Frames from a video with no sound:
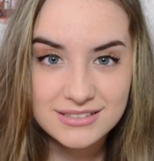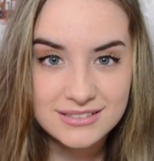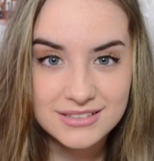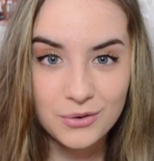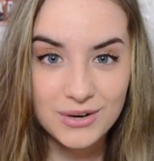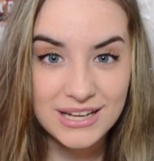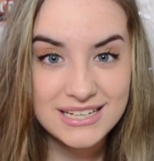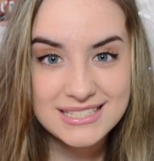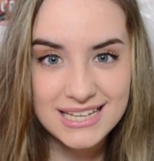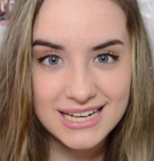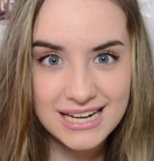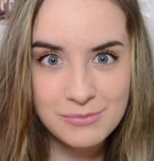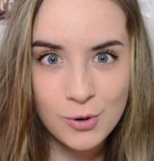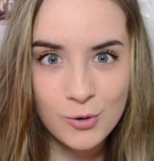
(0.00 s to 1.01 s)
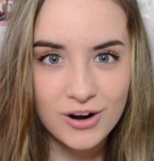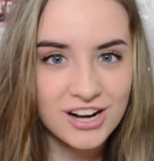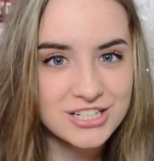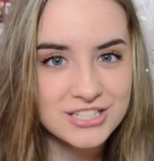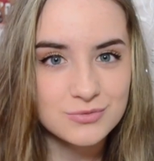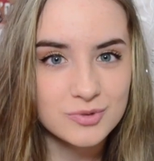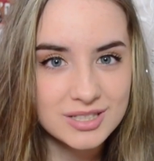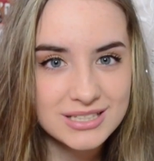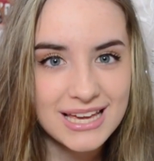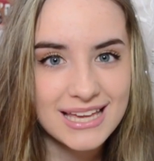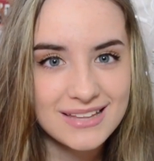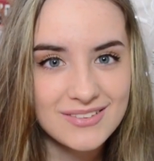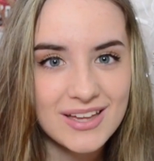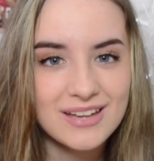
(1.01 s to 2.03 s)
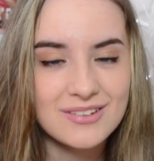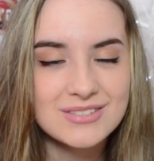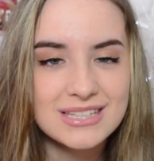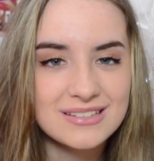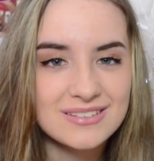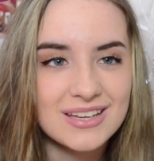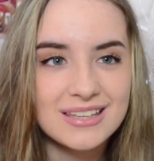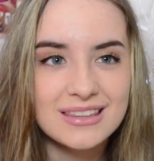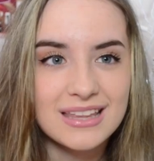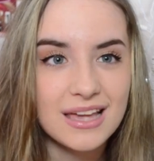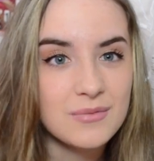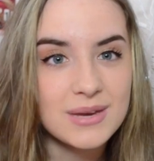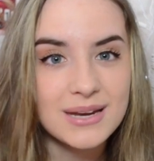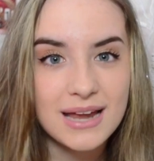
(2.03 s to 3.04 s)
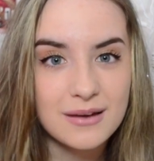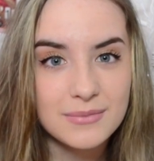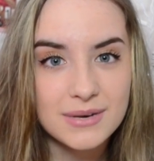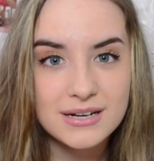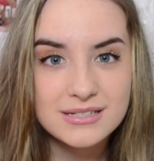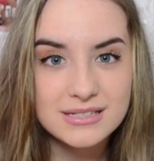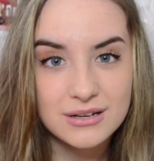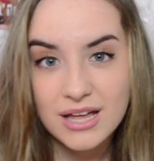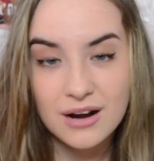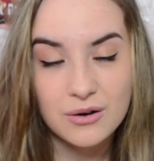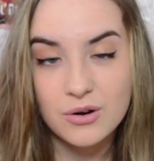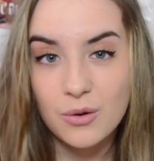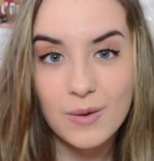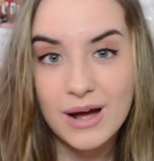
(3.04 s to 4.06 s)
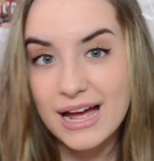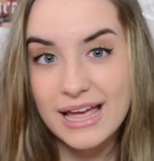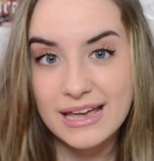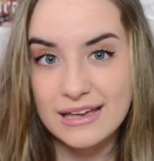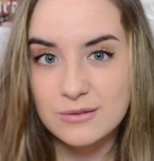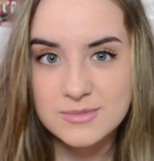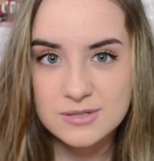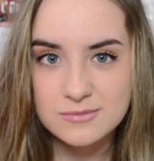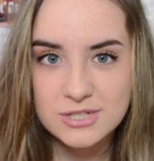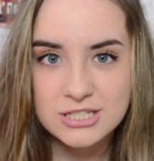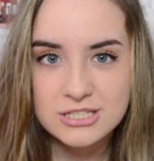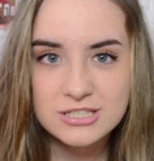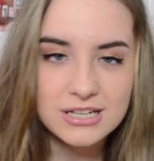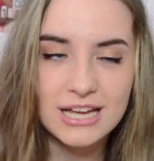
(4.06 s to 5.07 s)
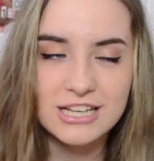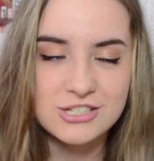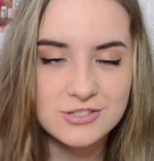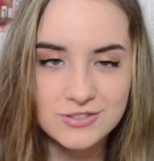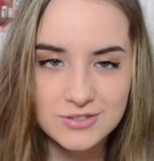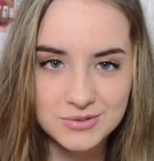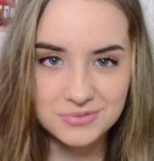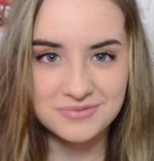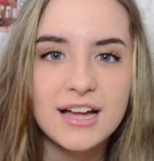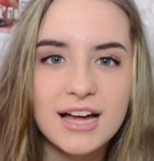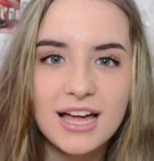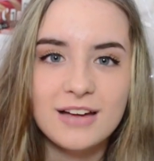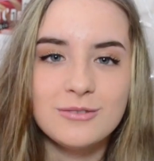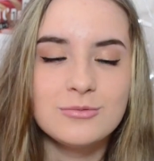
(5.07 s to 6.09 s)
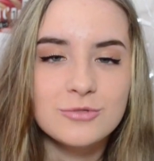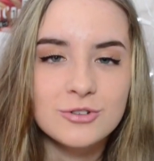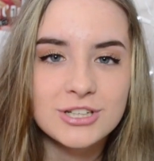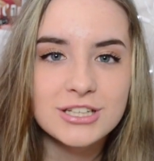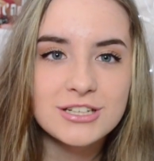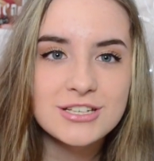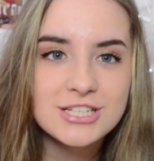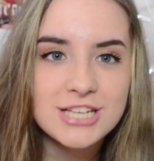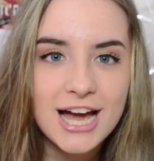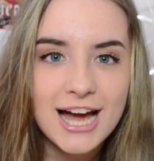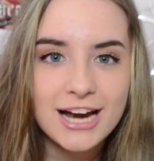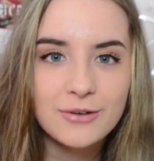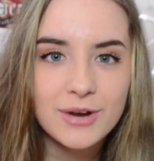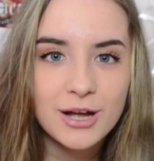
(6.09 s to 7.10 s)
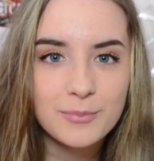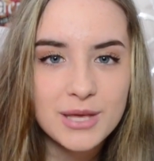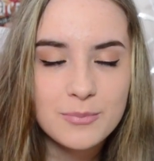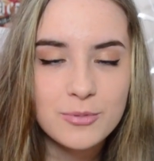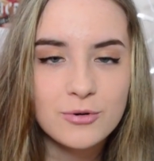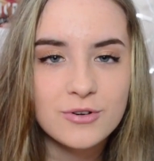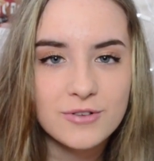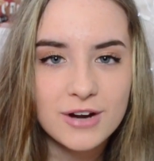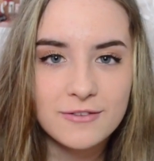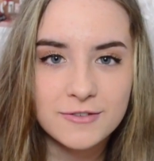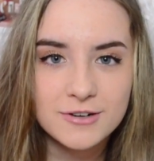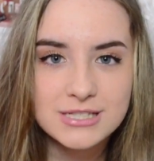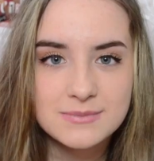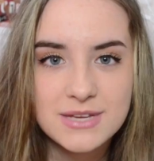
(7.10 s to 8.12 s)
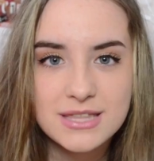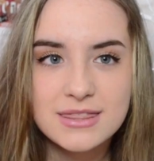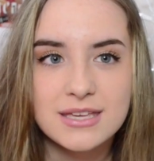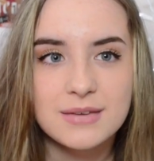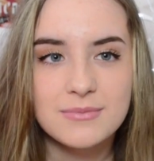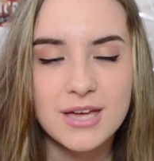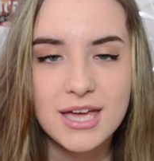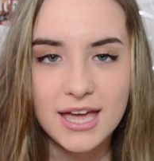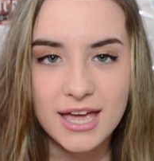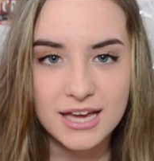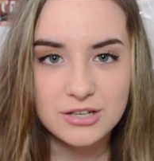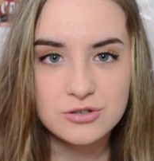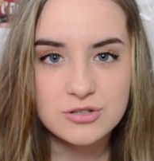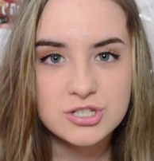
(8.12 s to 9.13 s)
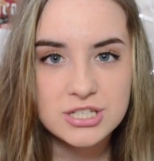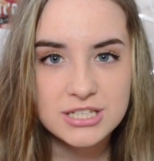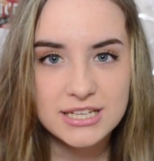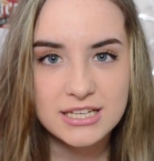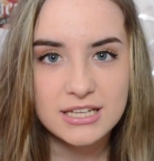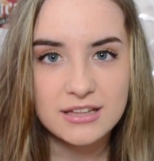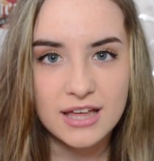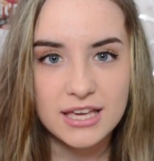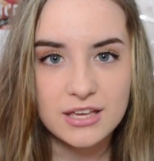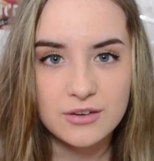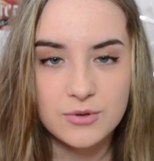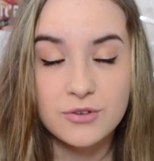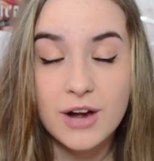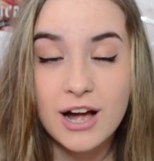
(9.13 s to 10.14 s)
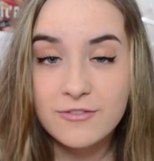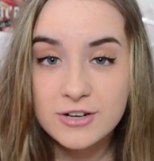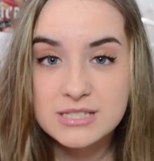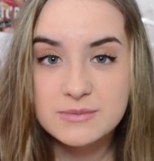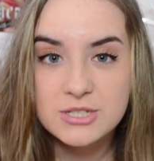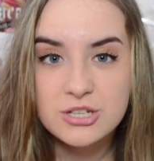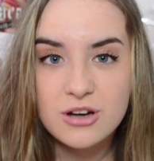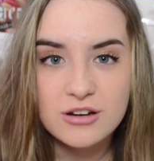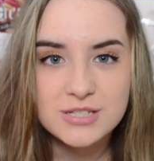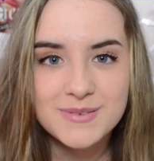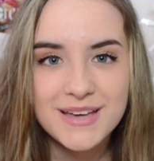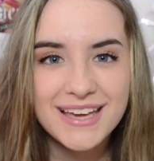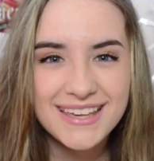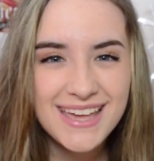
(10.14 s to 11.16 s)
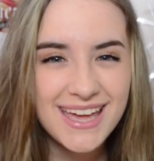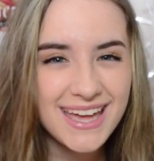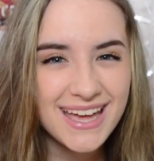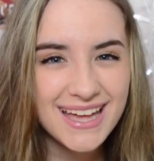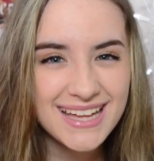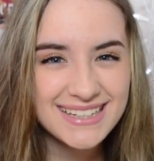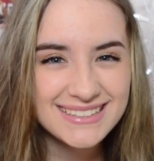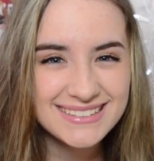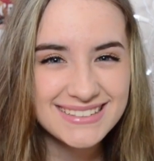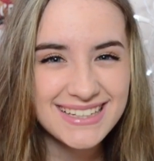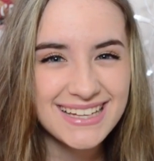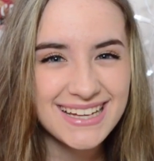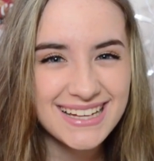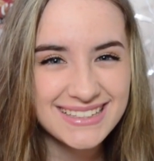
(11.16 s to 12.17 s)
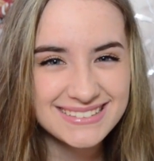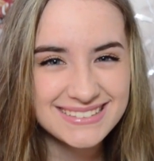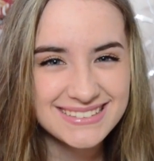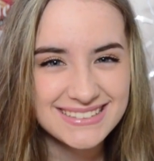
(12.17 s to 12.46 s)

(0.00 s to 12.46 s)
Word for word: Don't need to say anymore. I just really hate clowns. They, like, they give me nightmares. I, I don't know why I hate them so much do. I'm really shy around people whenever I first meet them, and usually, like, whenever I first meet you, I'll just be like, yeah,